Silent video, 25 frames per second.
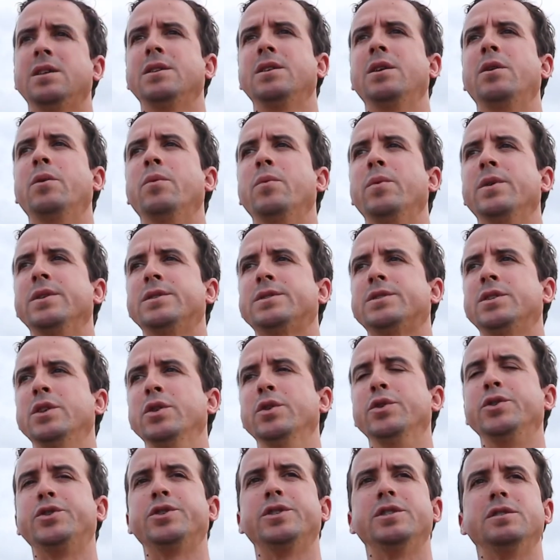you know,
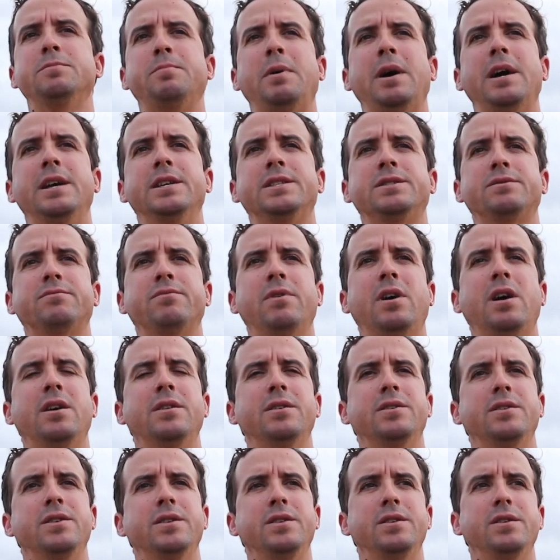solution based
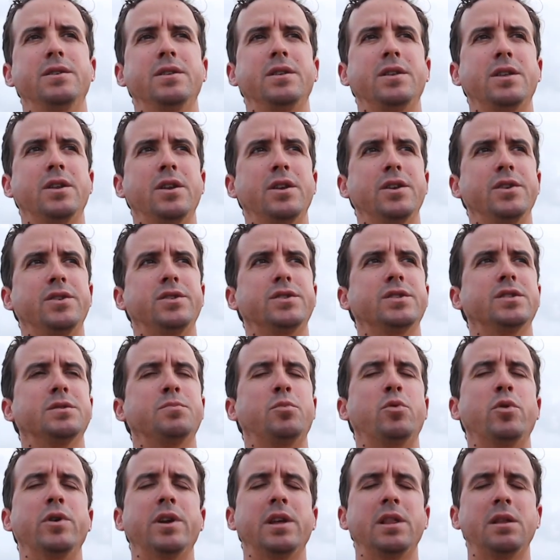rather than you know, just
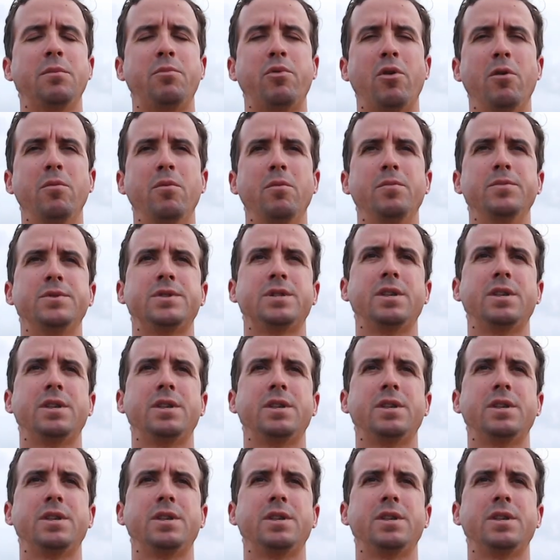pointing out the problems